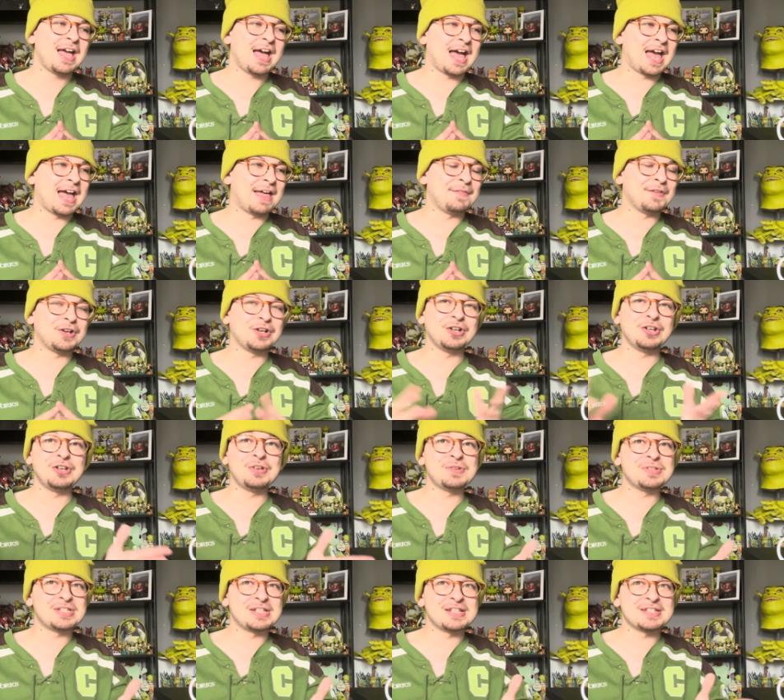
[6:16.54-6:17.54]
And the good
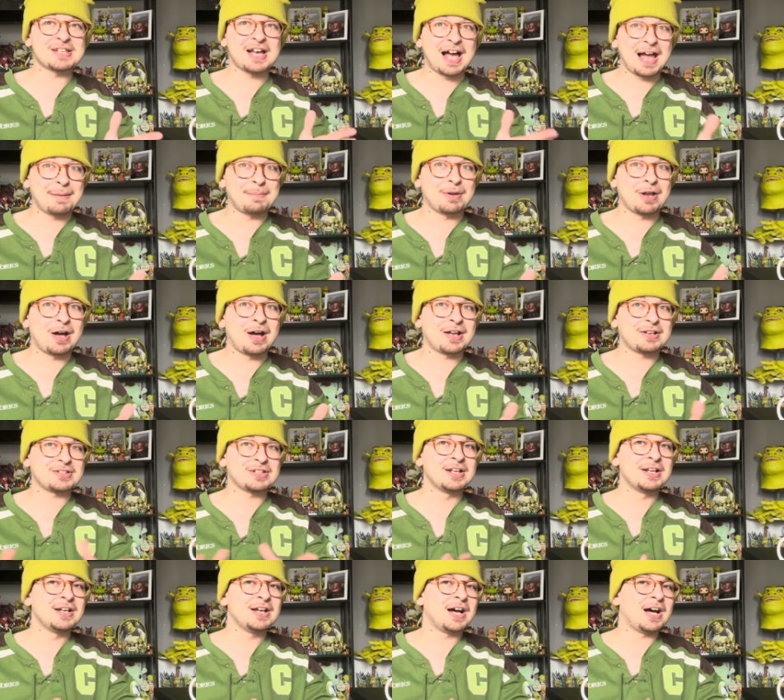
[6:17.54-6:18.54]
news is I'm not.
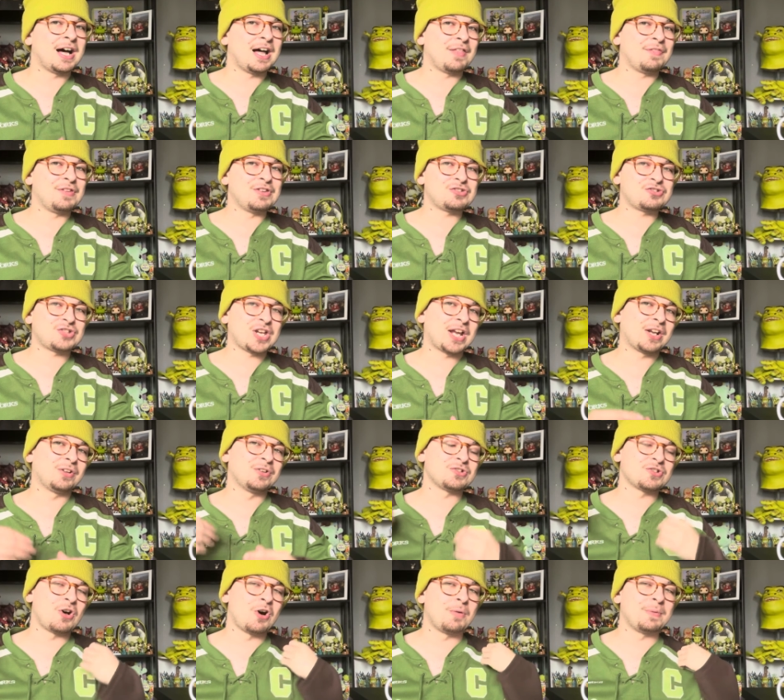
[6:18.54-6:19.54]
Uh, this channel
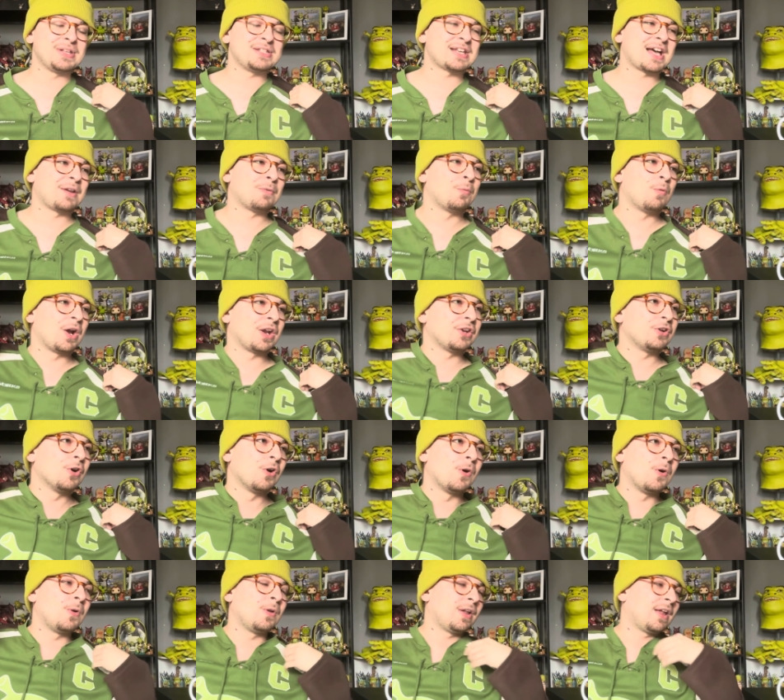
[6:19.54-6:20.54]
has always had one
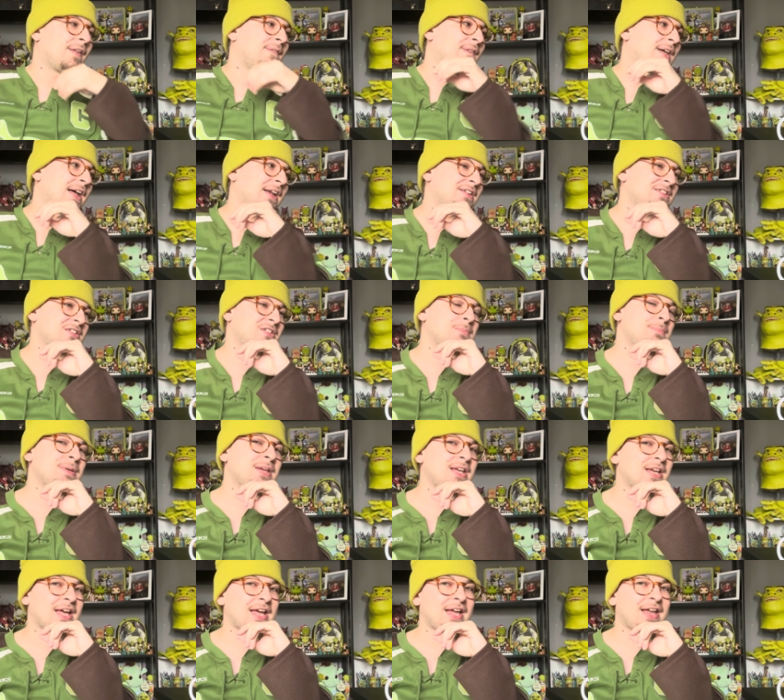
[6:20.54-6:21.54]
goal, and that is to
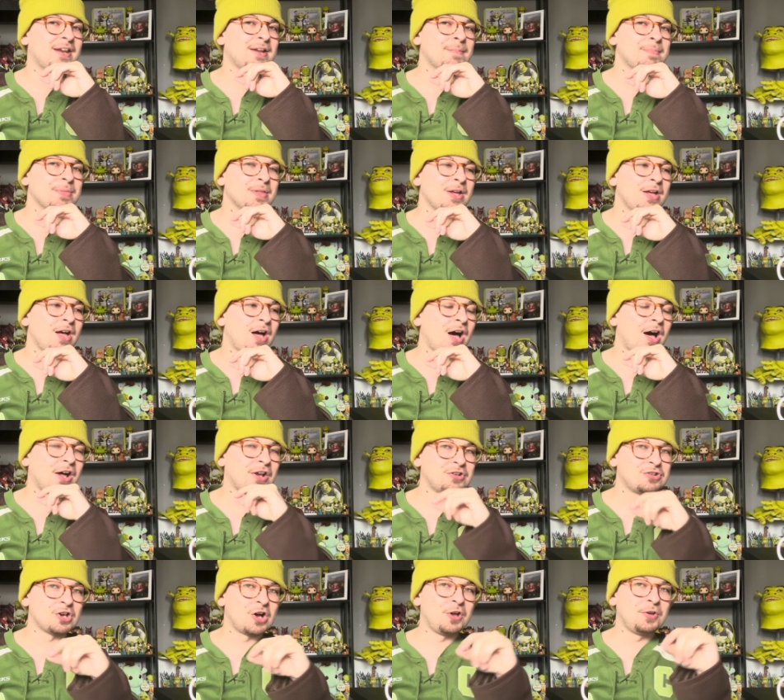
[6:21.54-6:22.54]
be an
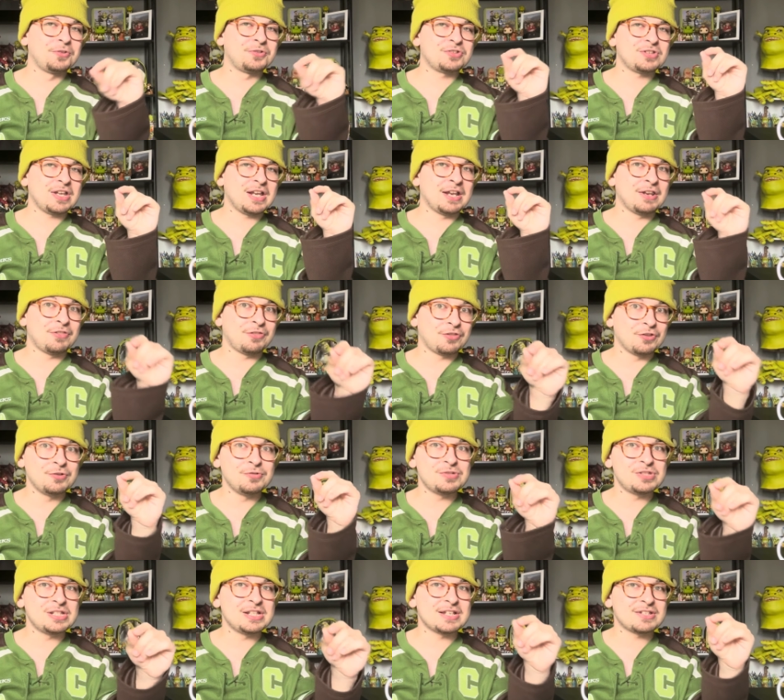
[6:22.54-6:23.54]
adult
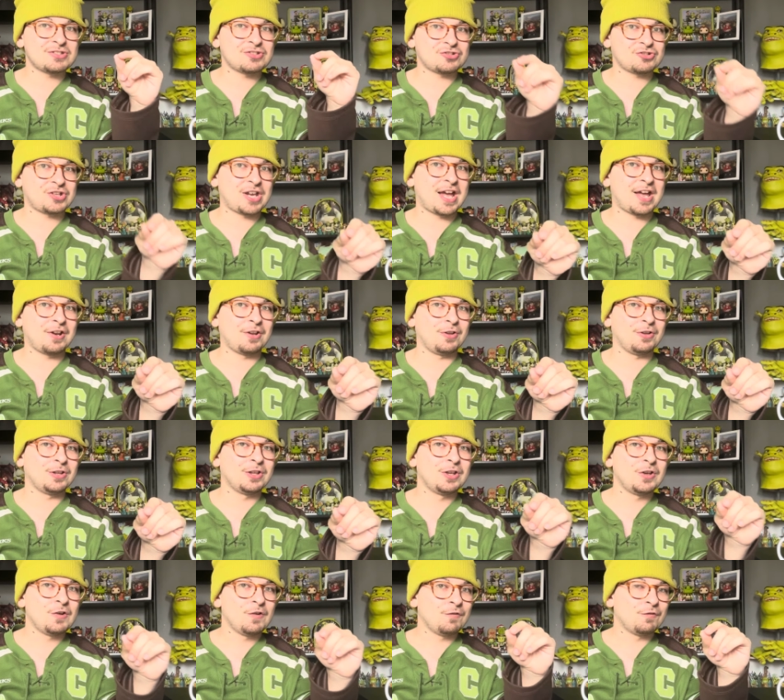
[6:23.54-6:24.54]
enthusiast channel
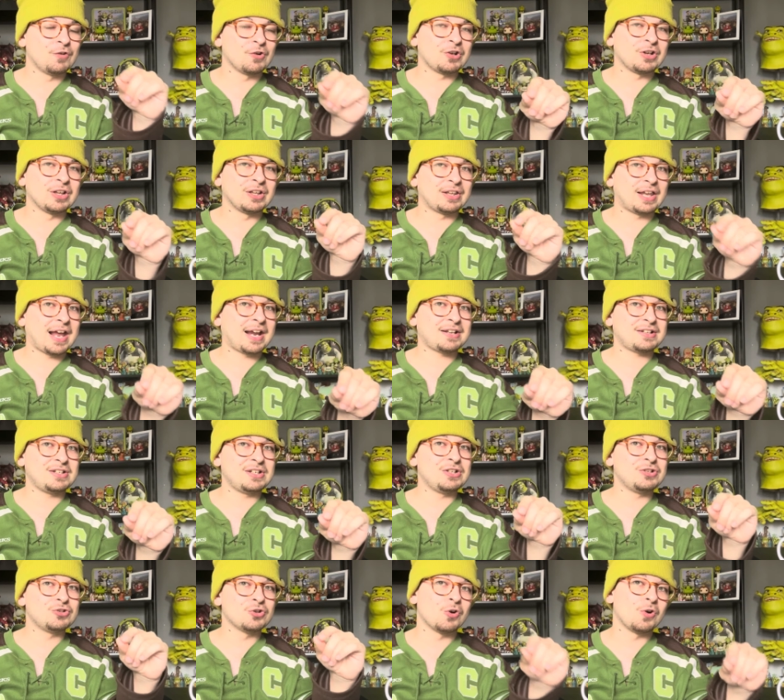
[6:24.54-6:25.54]
for
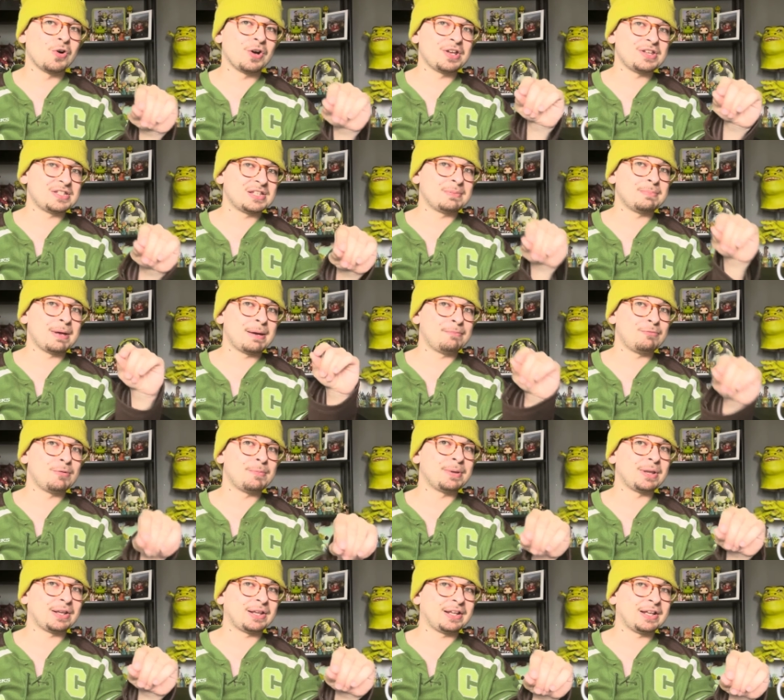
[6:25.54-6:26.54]
collecting toys and
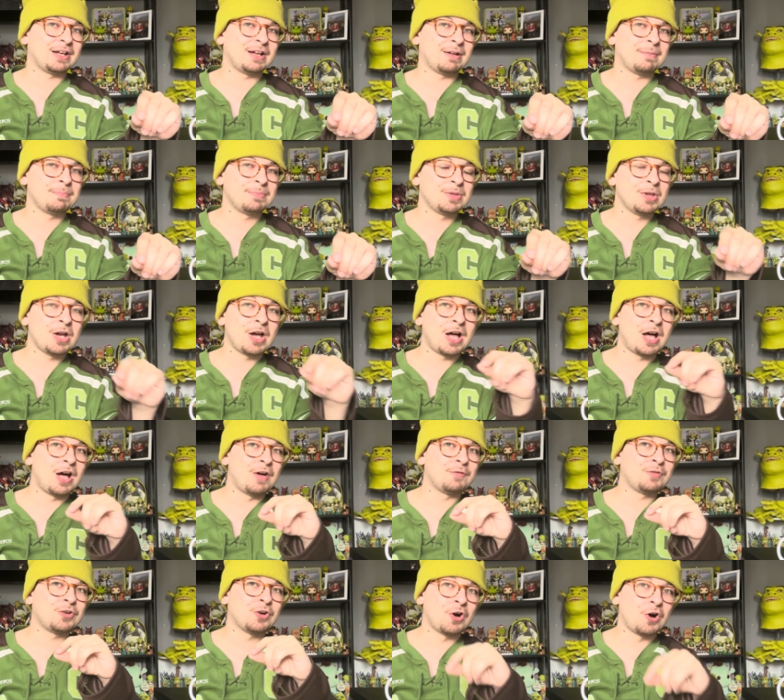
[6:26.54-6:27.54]
memorabilia
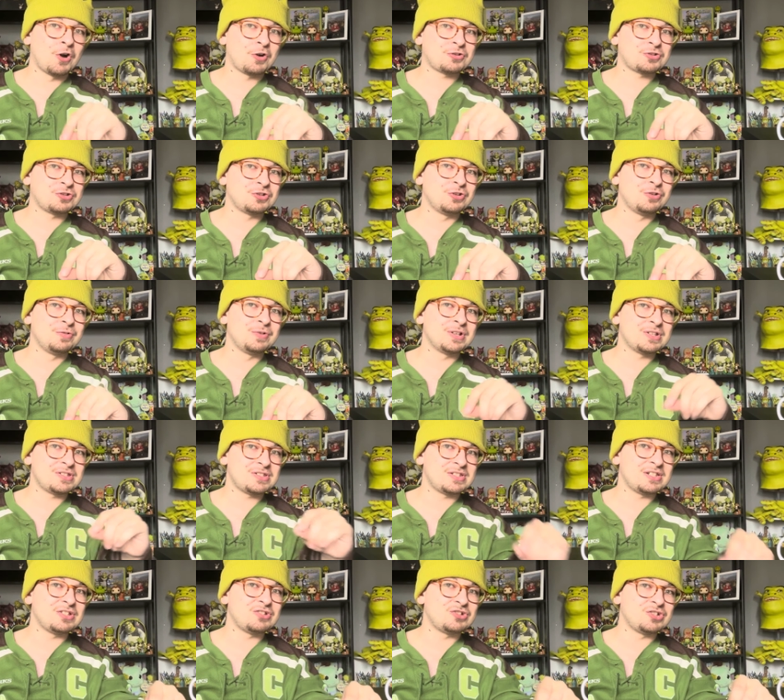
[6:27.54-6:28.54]
of cartoon
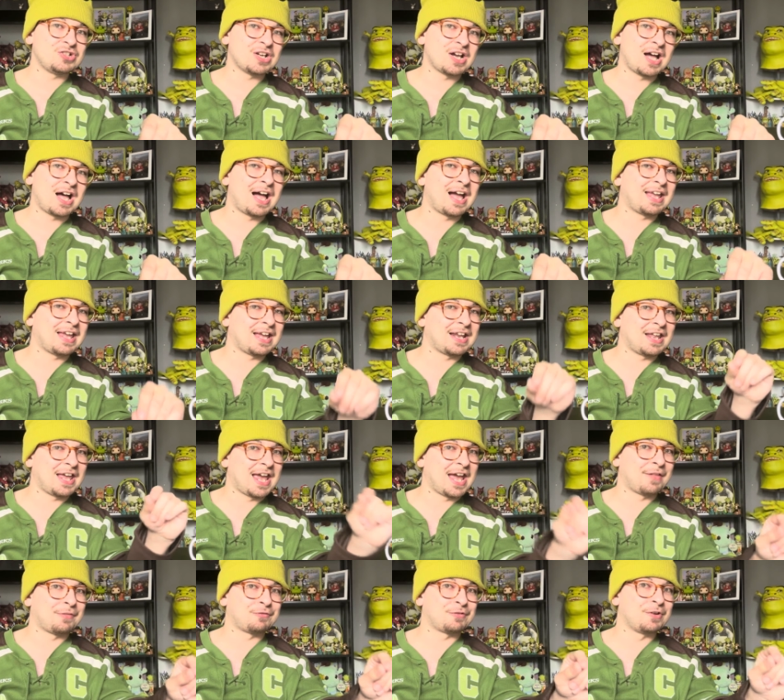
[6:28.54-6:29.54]
CGI and
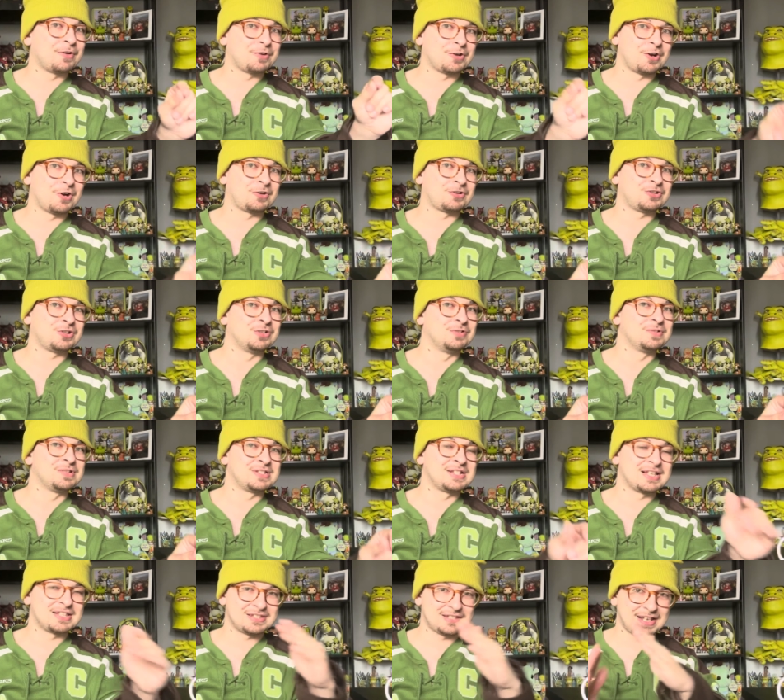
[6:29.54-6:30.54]
anthro cartoons.
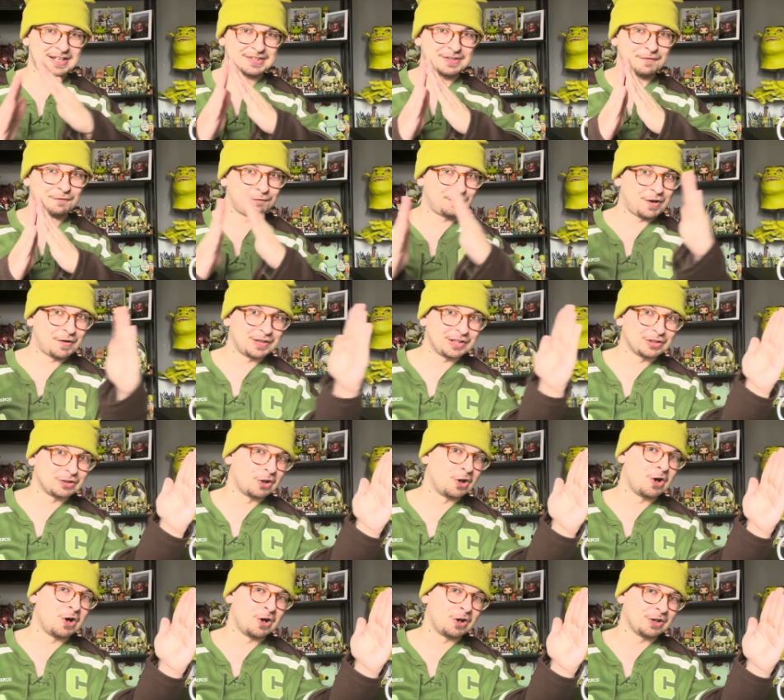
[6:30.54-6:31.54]
That's like the very
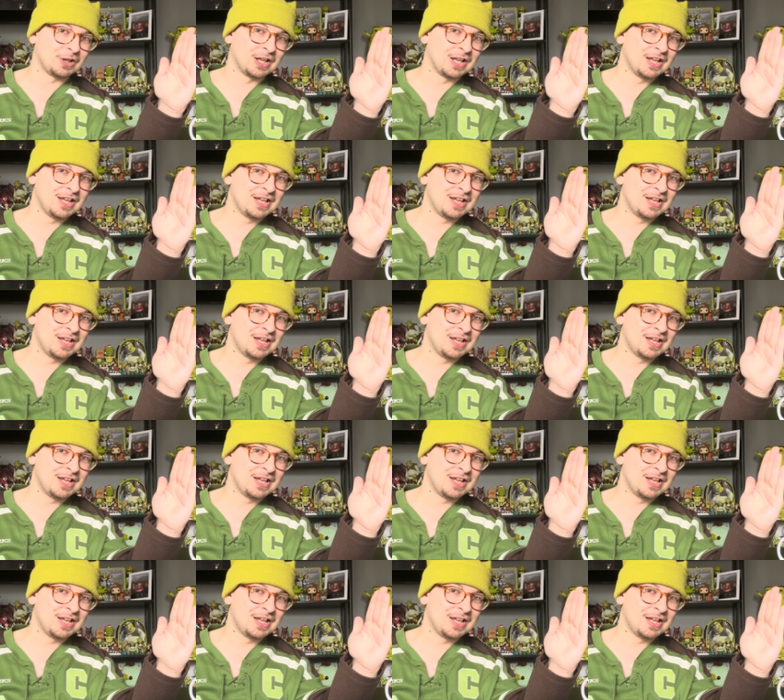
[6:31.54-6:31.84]
long